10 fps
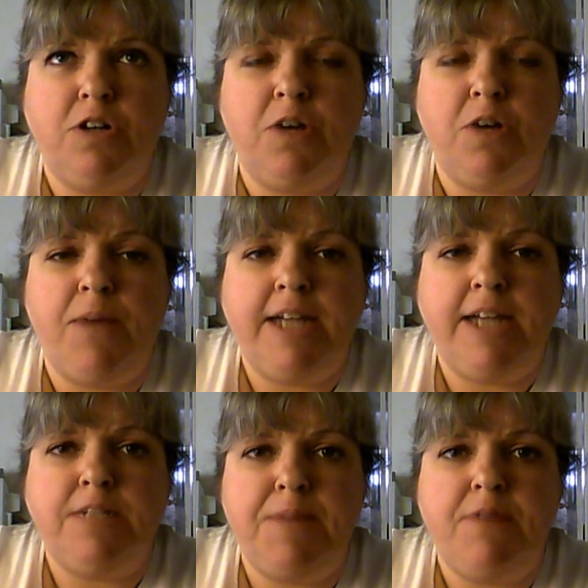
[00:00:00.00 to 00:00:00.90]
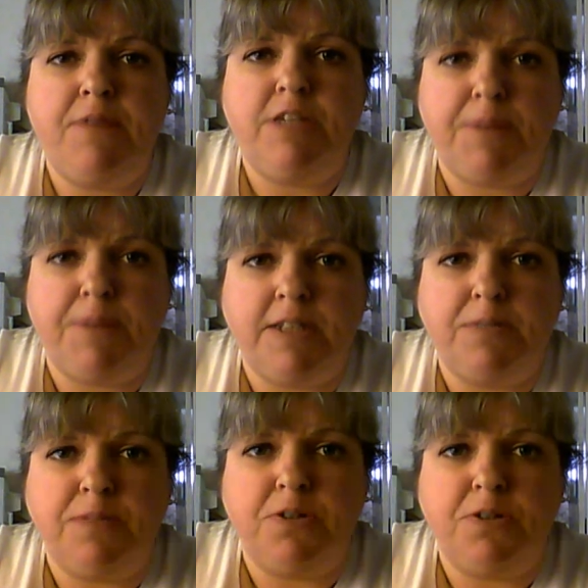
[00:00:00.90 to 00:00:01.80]
a way to be
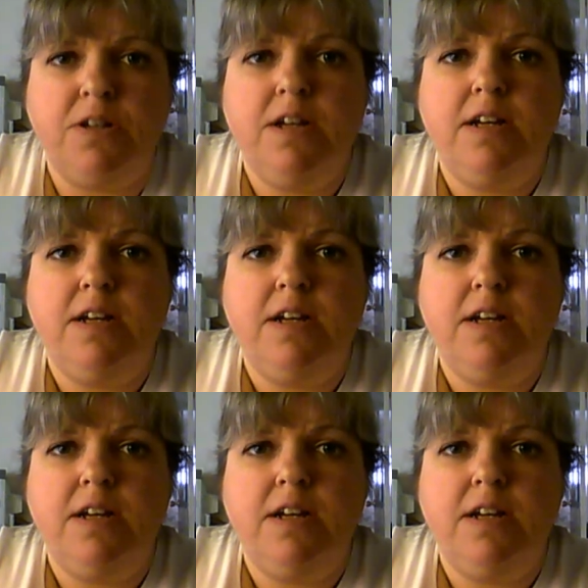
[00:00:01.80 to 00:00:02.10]
responsible,